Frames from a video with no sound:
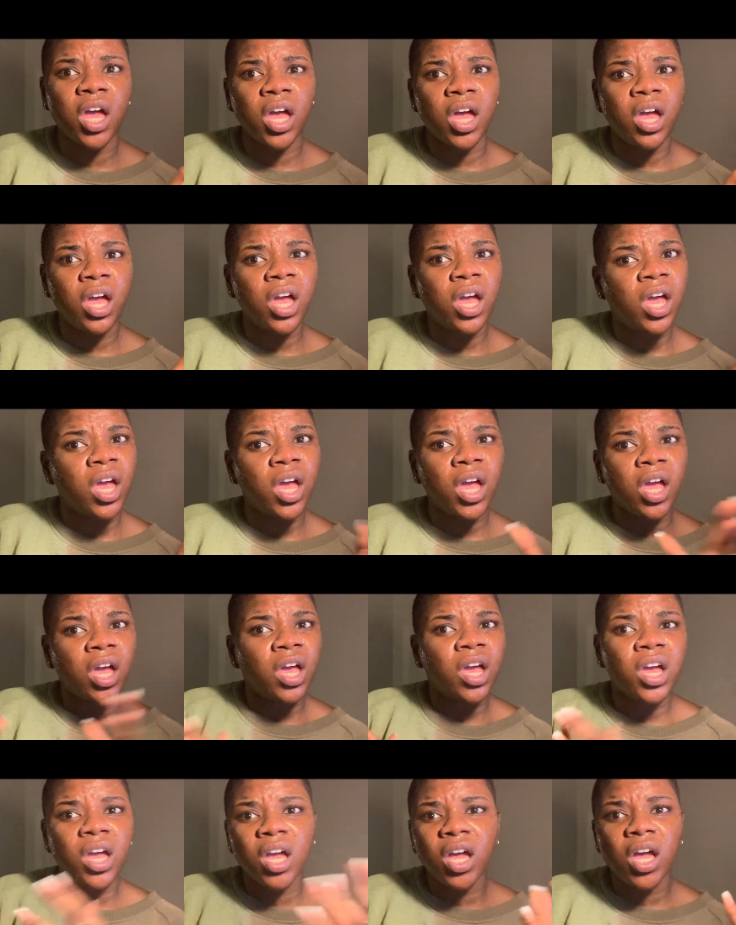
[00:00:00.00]

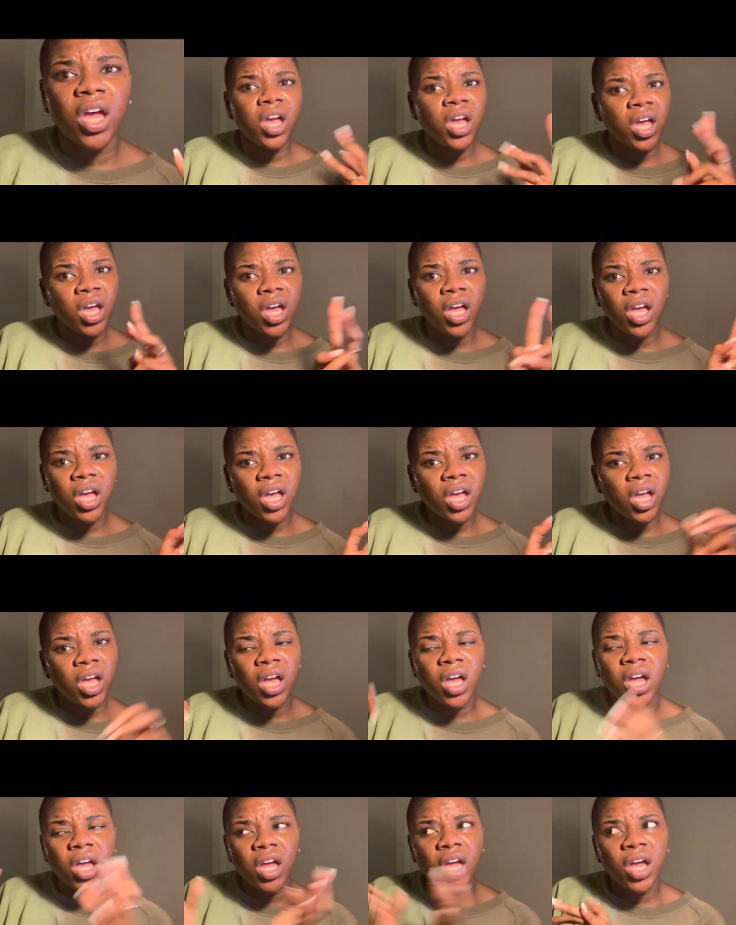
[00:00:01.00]

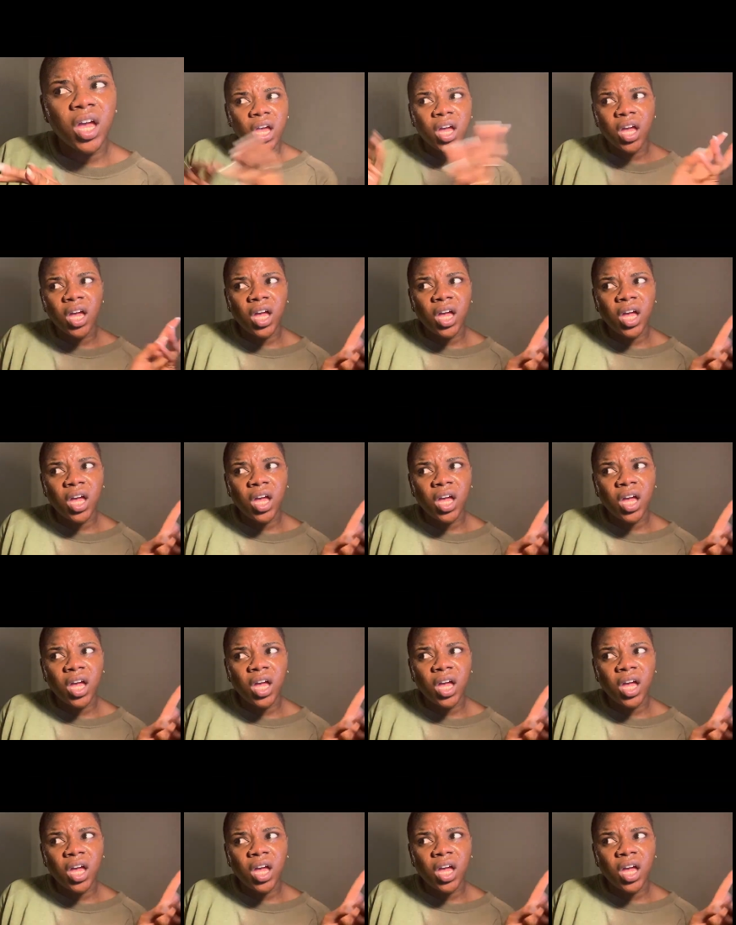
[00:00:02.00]
No one is speaking in this clip.